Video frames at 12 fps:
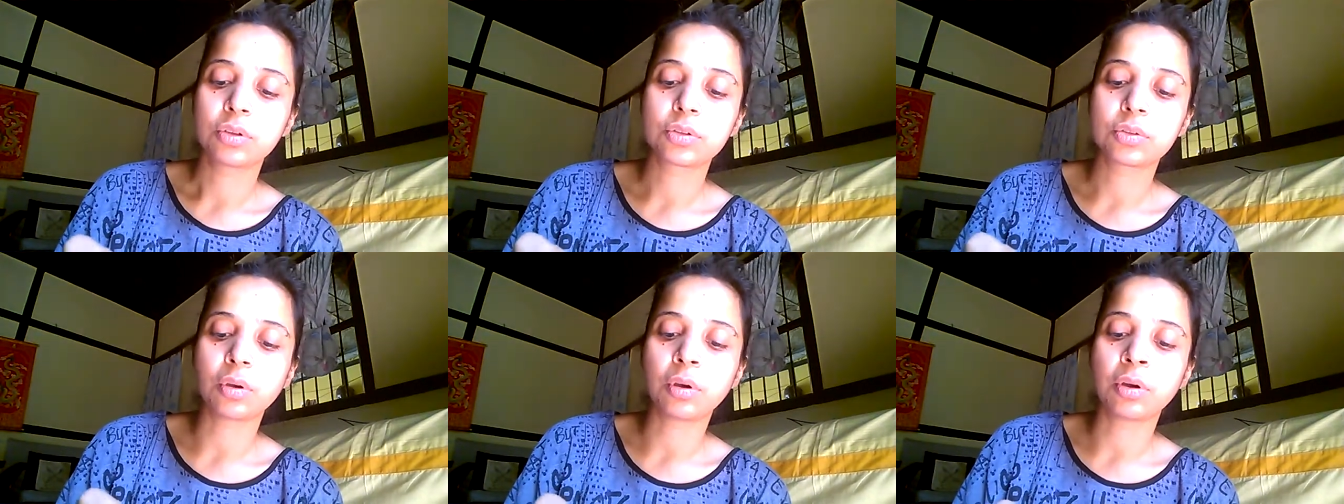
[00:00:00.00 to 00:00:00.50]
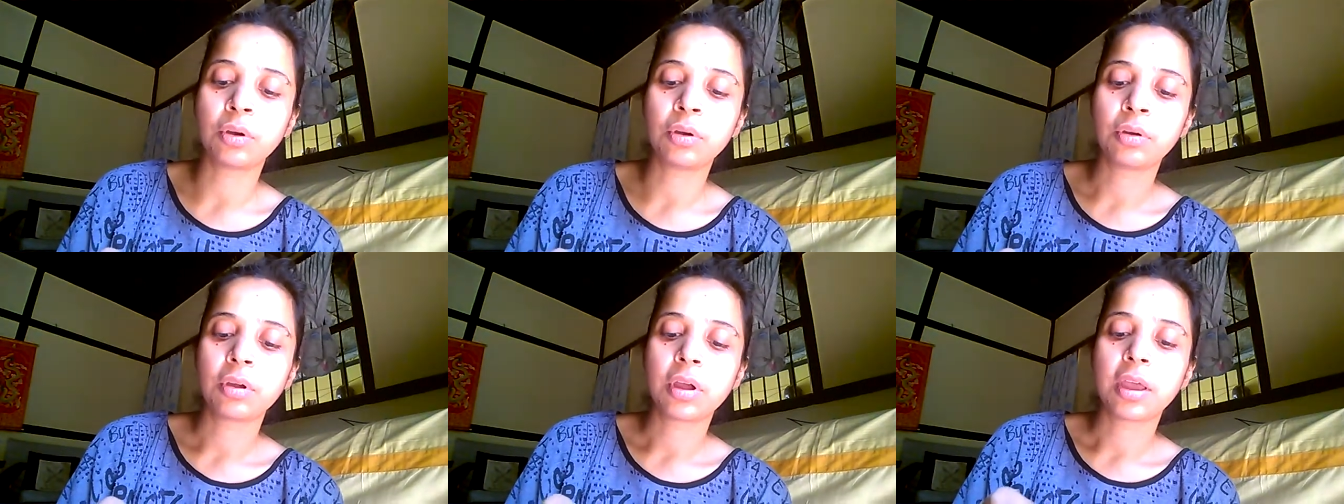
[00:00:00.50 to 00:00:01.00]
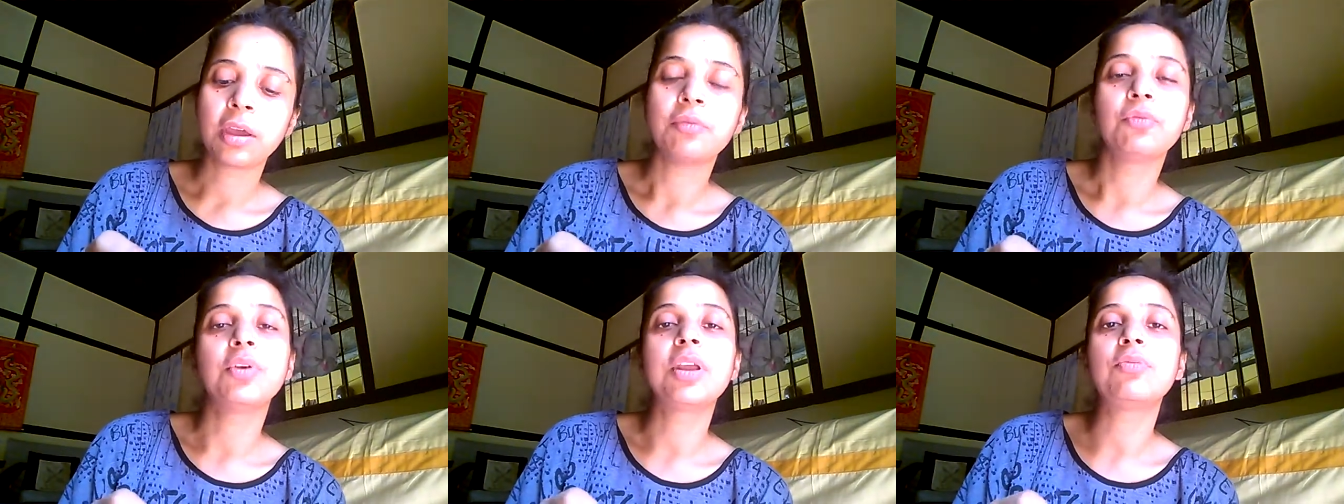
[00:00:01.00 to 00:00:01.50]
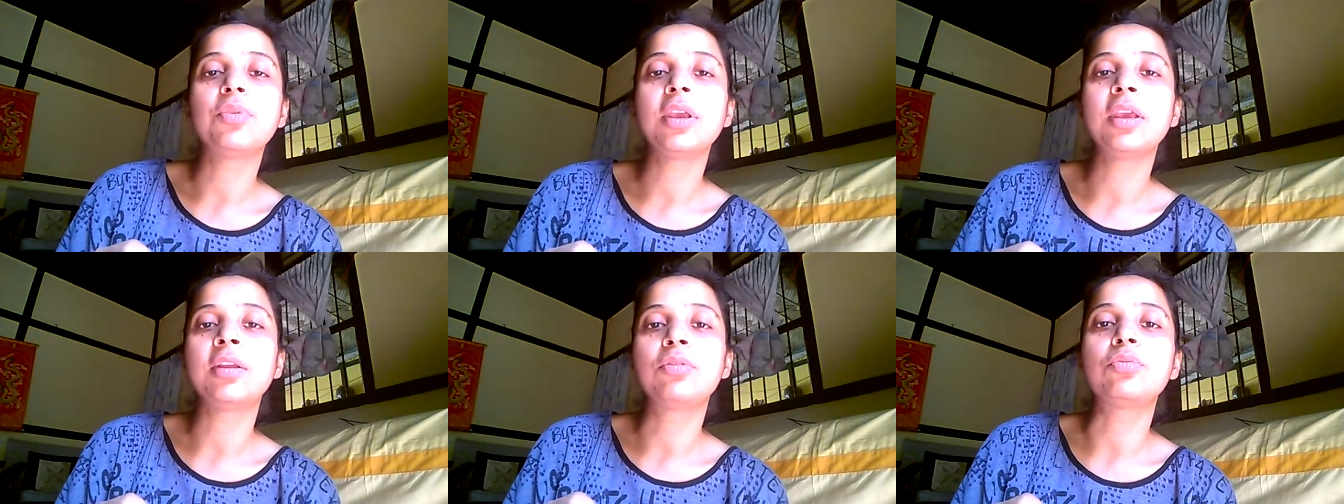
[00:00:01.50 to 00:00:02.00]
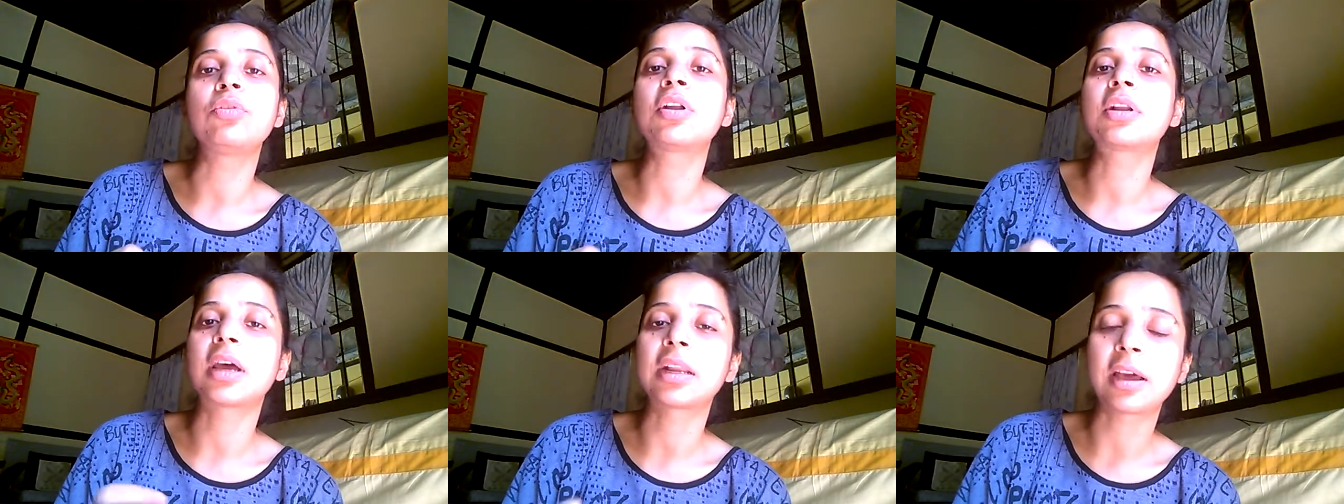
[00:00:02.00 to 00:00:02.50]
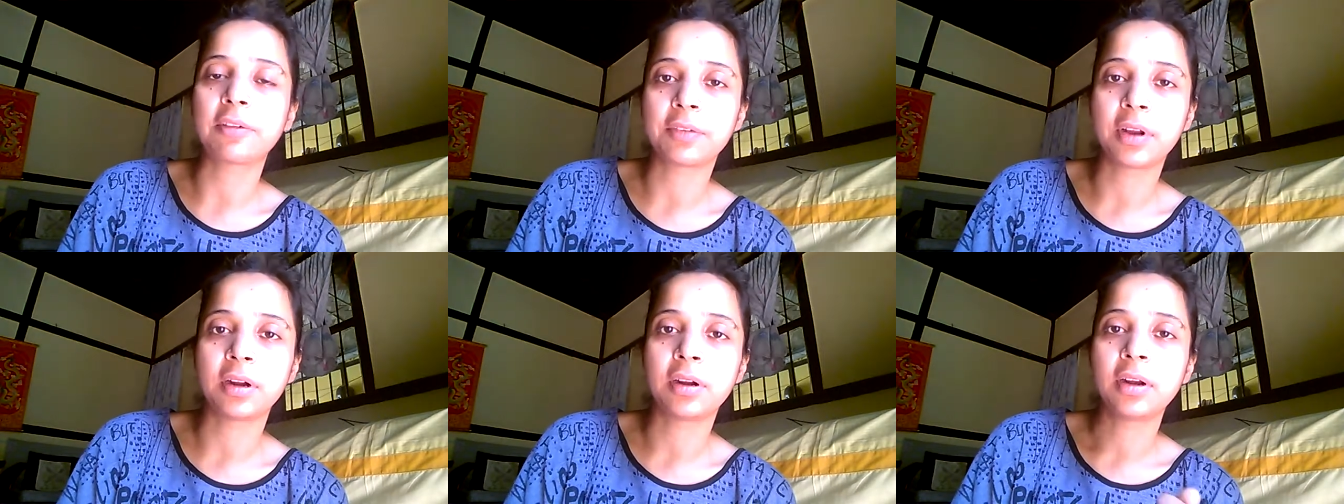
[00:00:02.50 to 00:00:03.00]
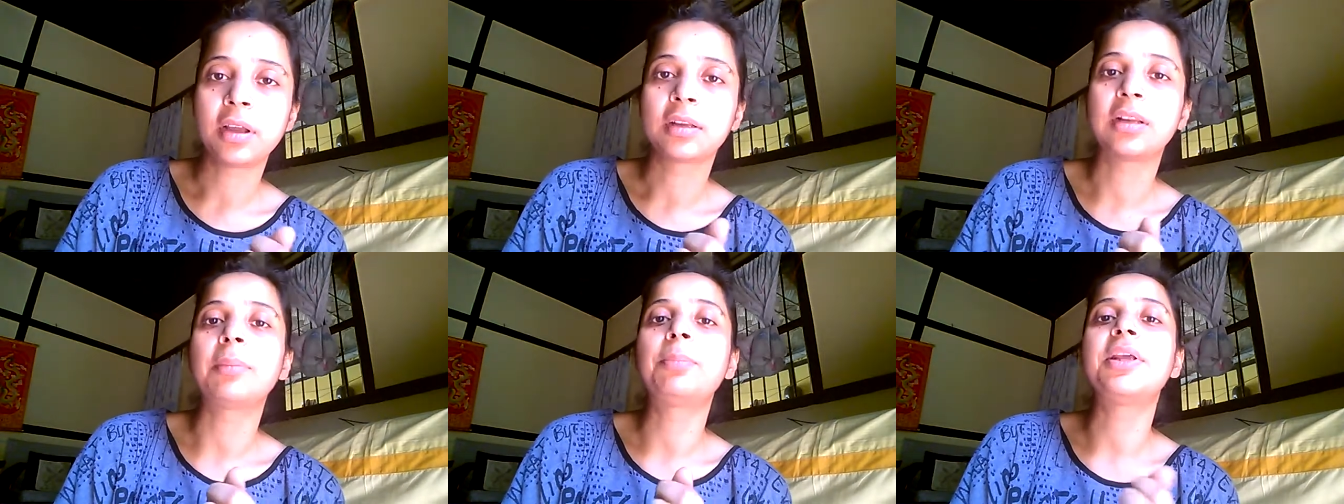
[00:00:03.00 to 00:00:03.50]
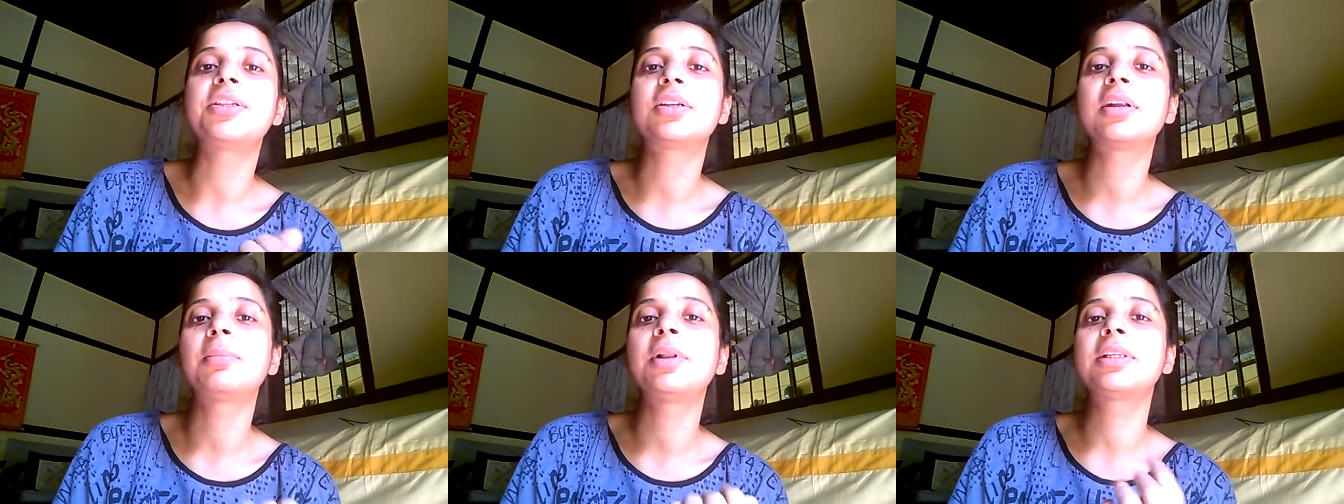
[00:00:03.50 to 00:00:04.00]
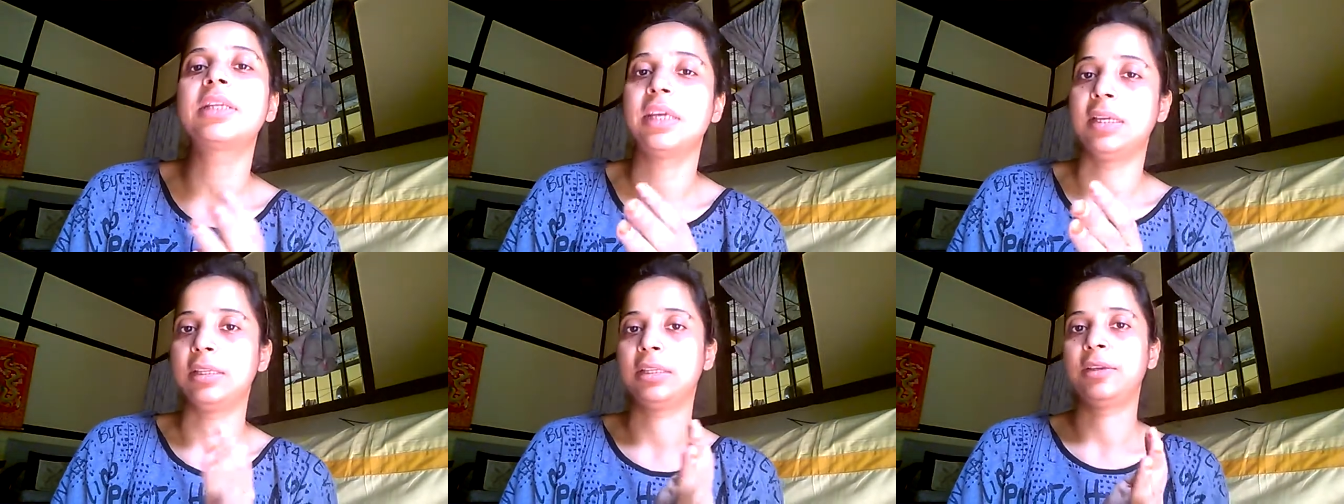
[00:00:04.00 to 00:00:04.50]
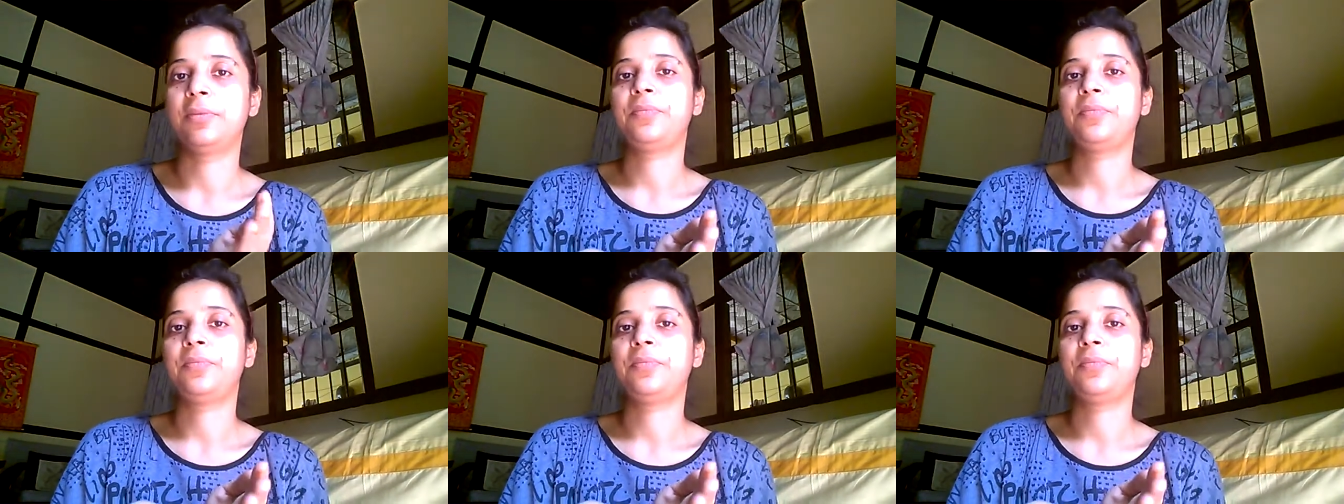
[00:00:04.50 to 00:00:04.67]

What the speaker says: So when we do not run after the pleasurable things,